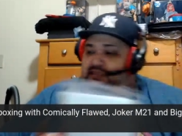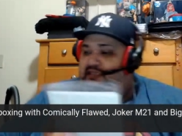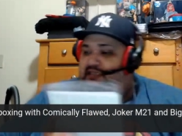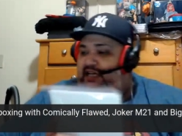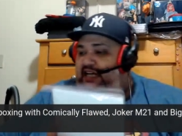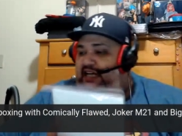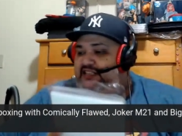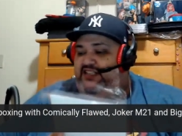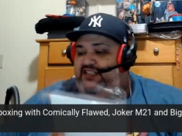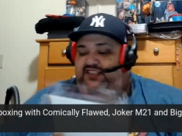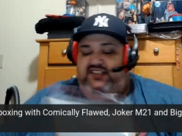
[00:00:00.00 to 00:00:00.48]

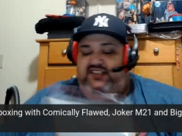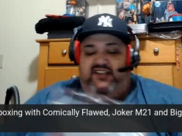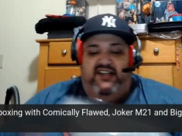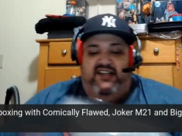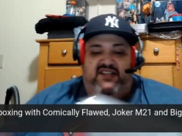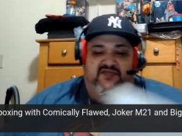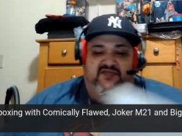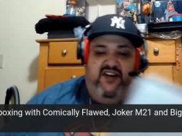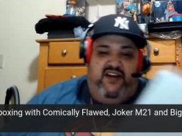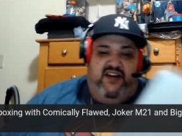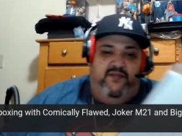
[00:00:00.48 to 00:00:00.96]
I just took
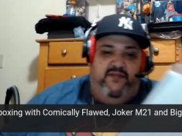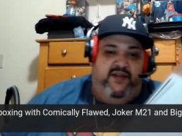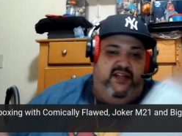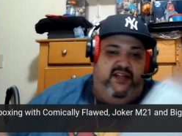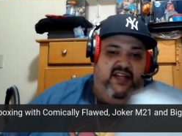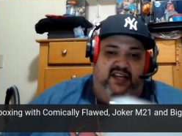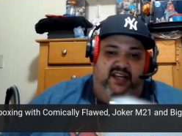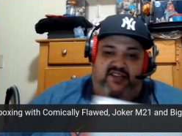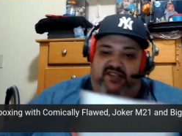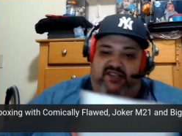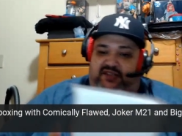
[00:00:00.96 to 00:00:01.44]
his
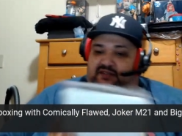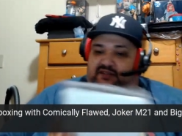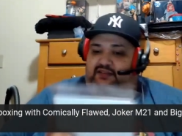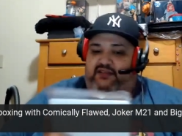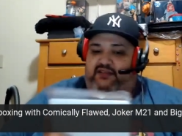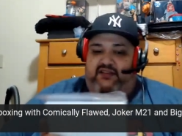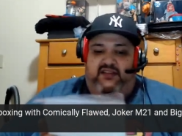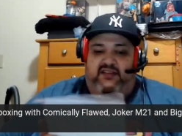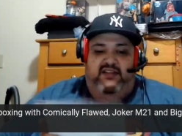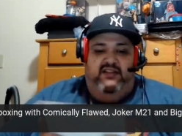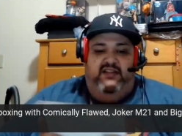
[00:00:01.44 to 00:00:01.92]
recommendation.
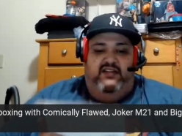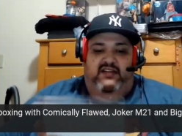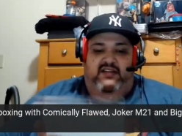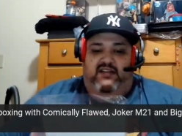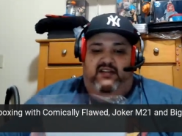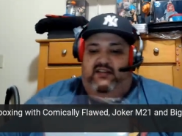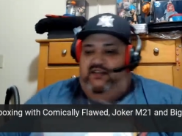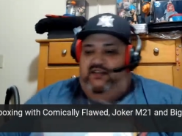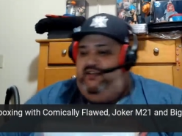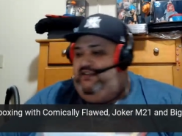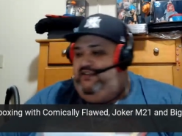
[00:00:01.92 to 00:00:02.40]
Nice.